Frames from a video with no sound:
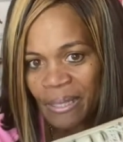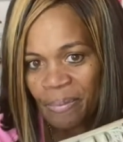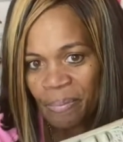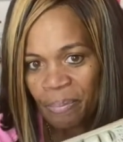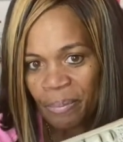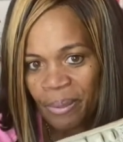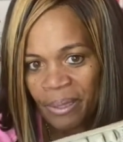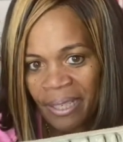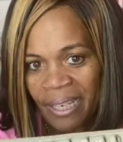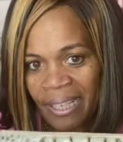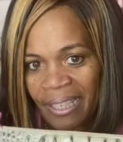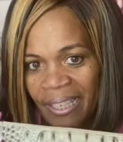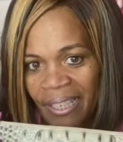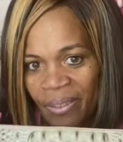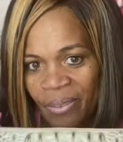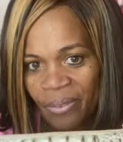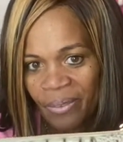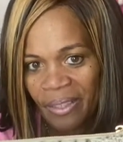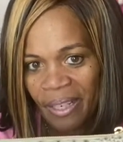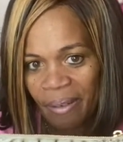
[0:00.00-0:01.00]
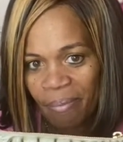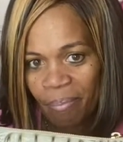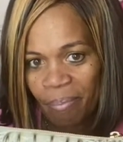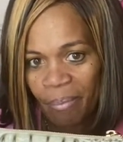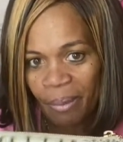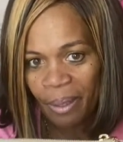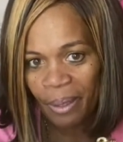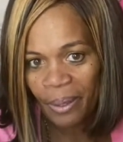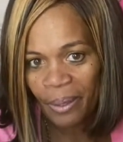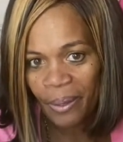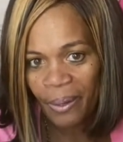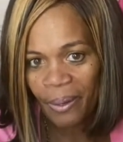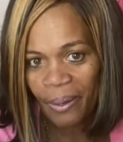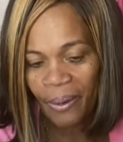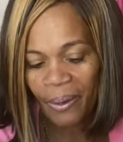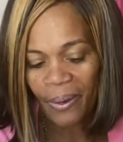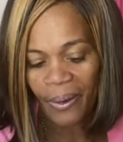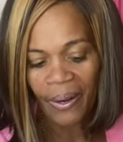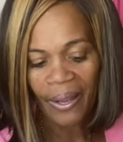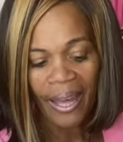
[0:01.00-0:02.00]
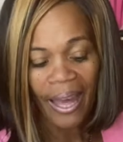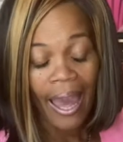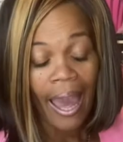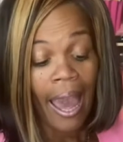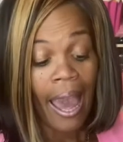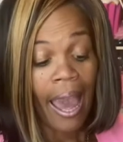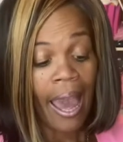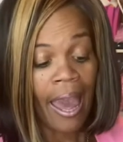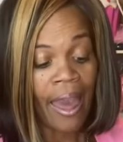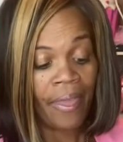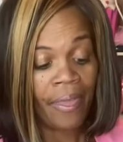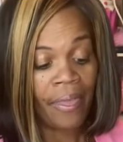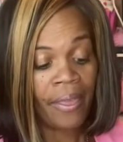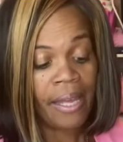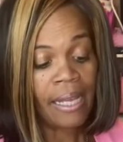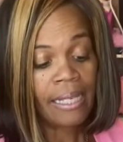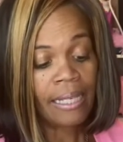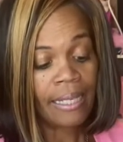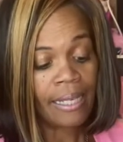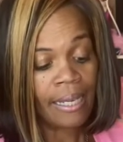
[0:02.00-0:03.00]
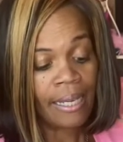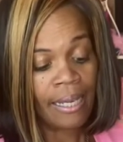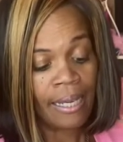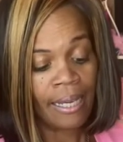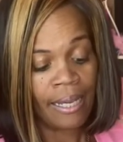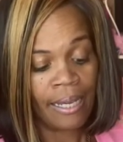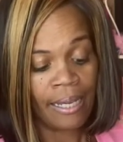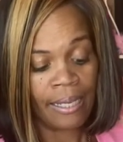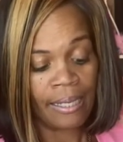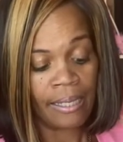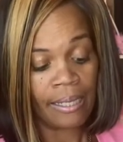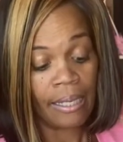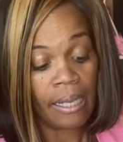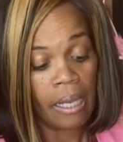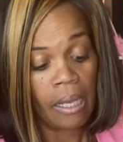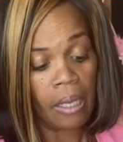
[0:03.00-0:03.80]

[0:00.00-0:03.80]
pretty little number. And this is